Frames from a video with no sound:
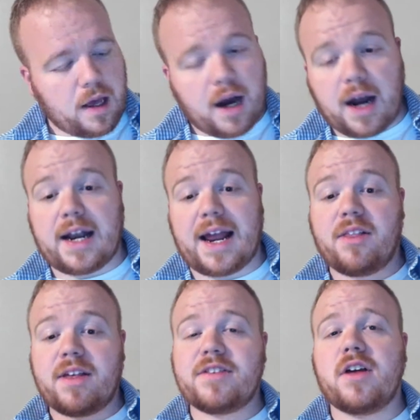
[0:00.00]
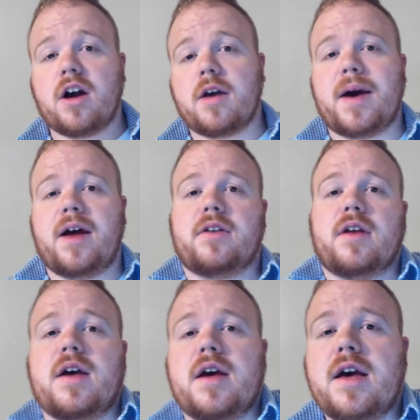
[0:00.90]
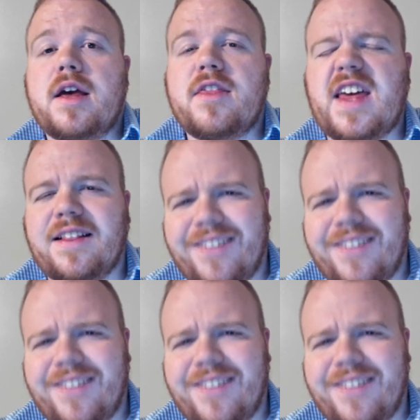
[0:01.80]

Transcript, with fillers: Uh, now let's talk about the